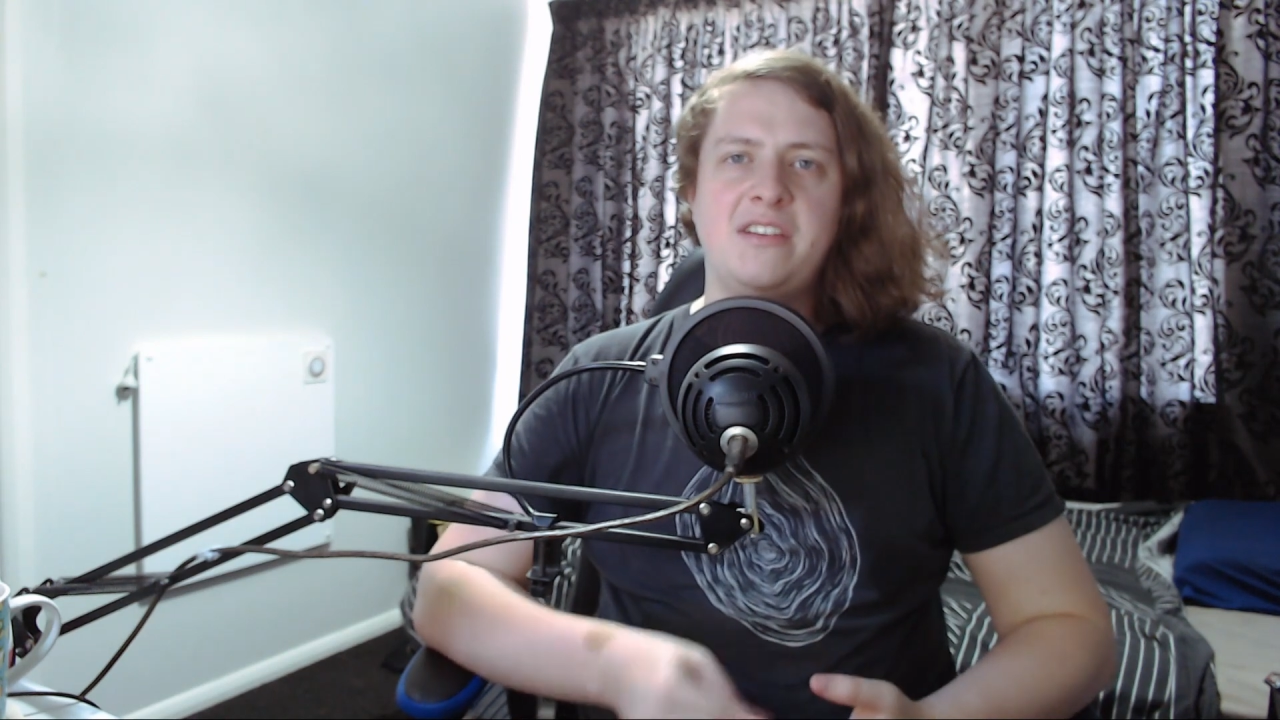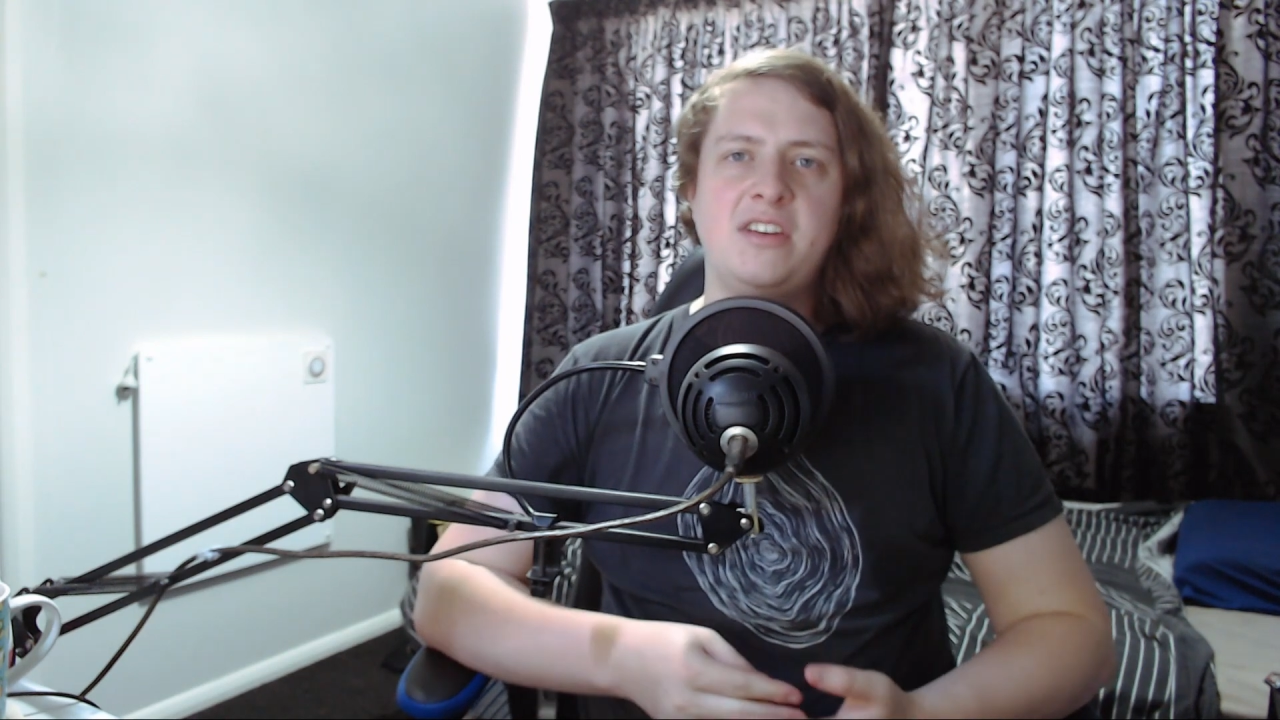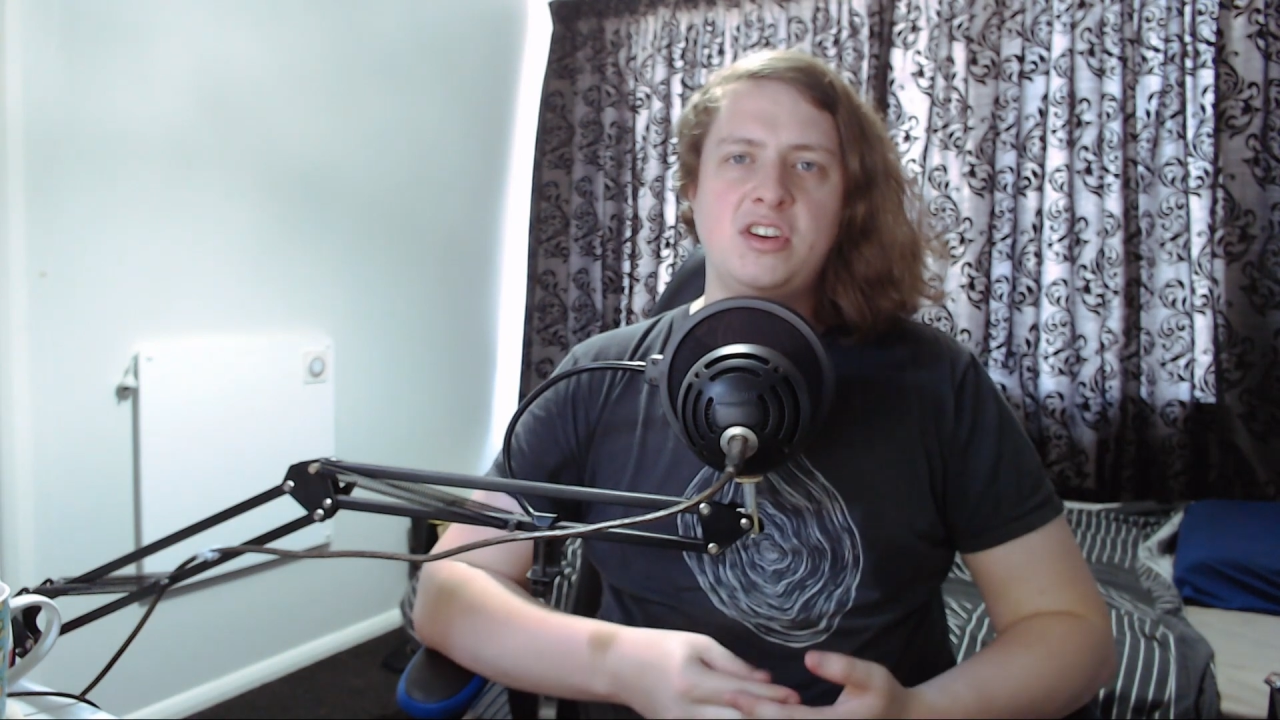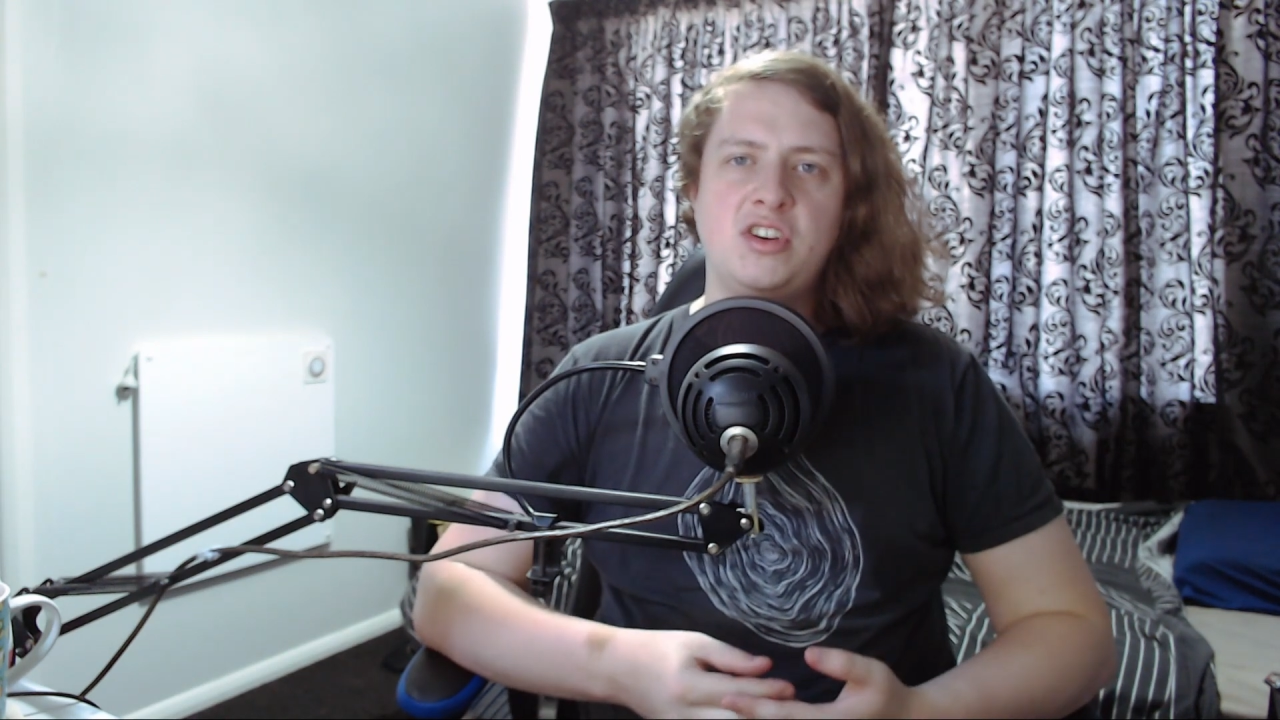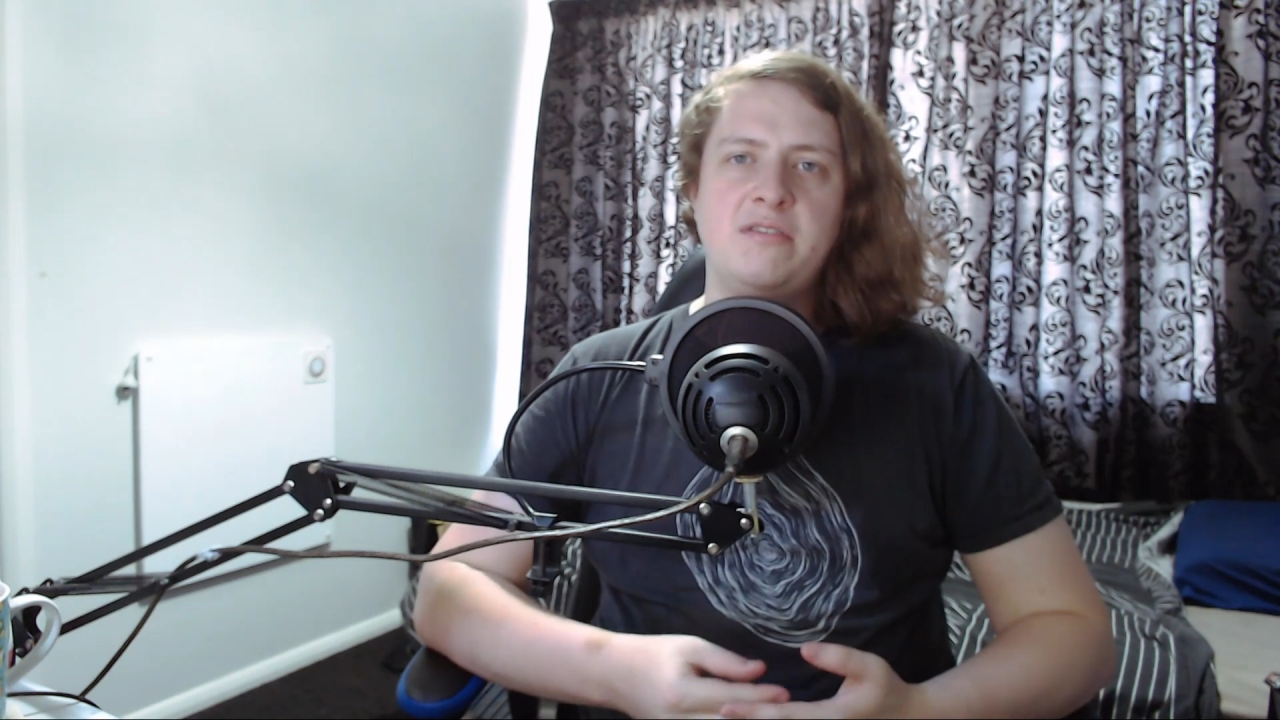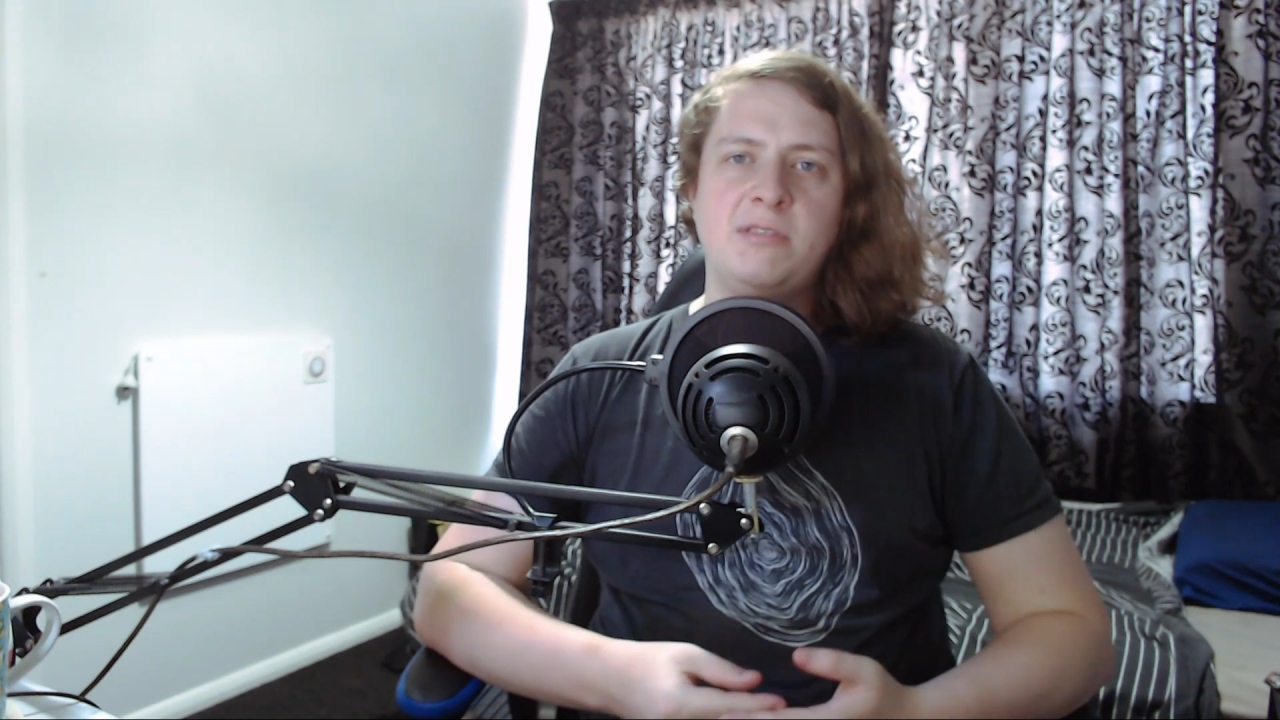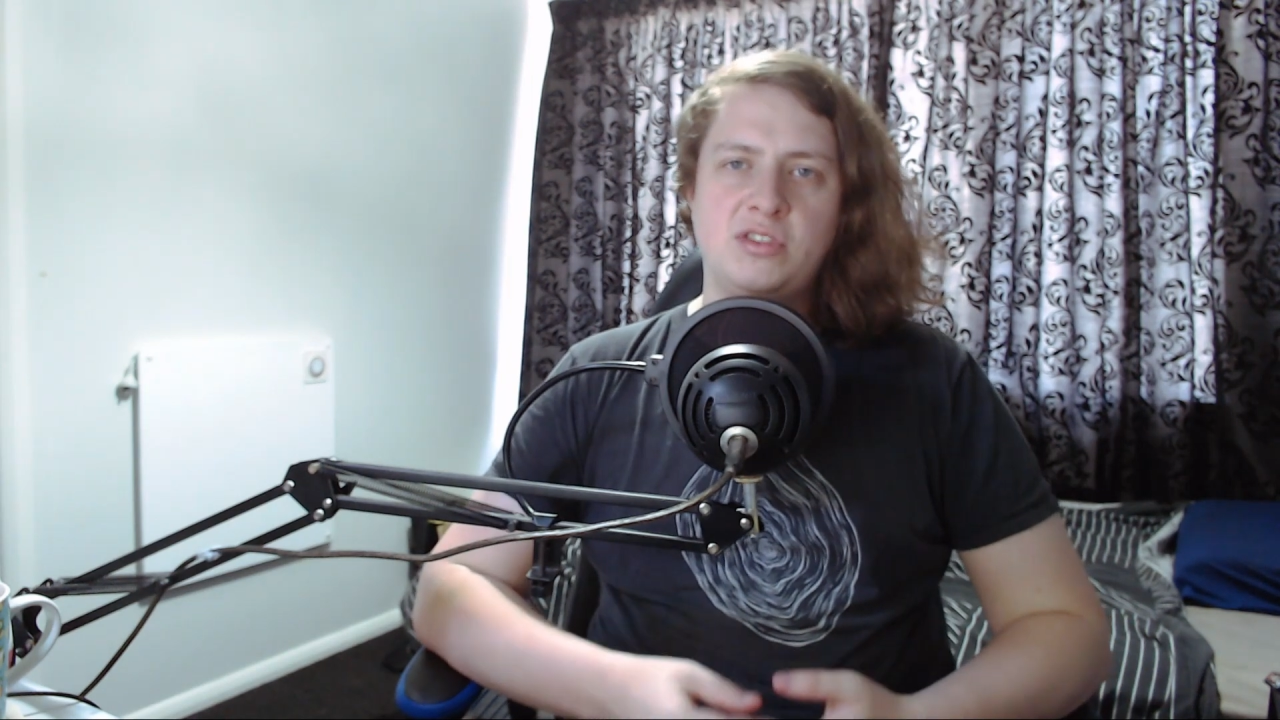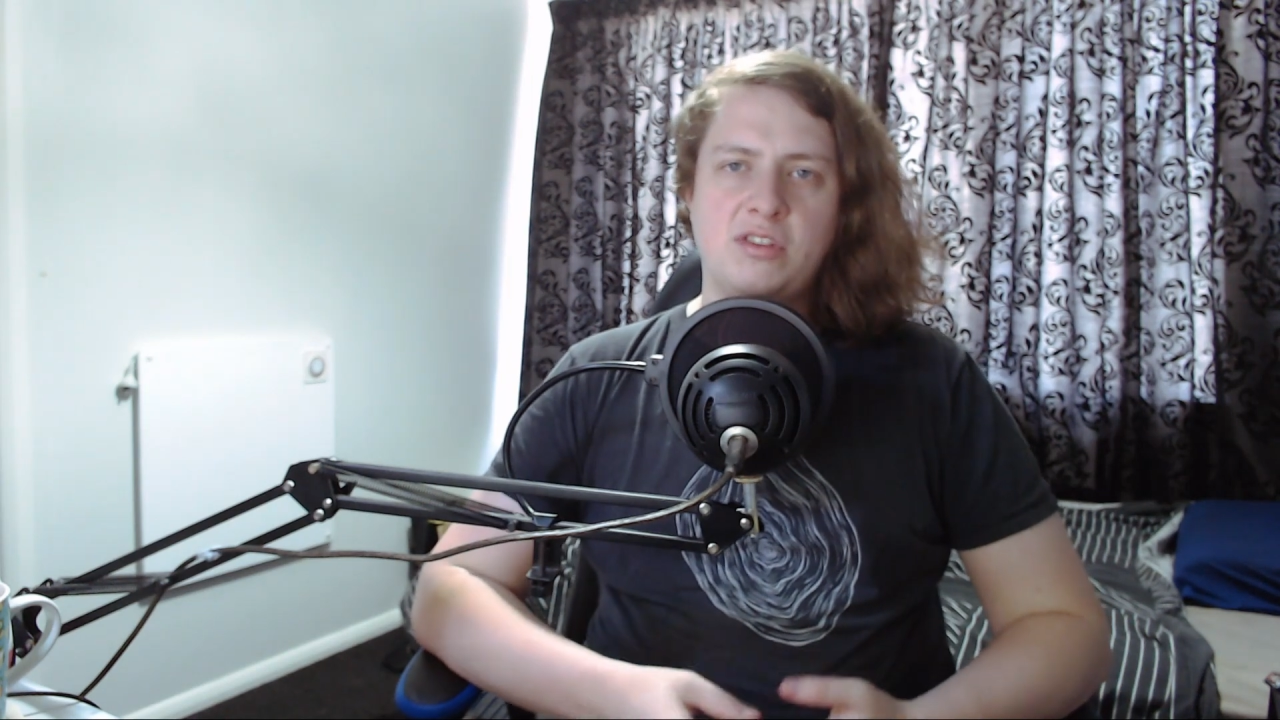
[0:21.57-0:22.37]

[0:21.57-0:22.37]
definition of what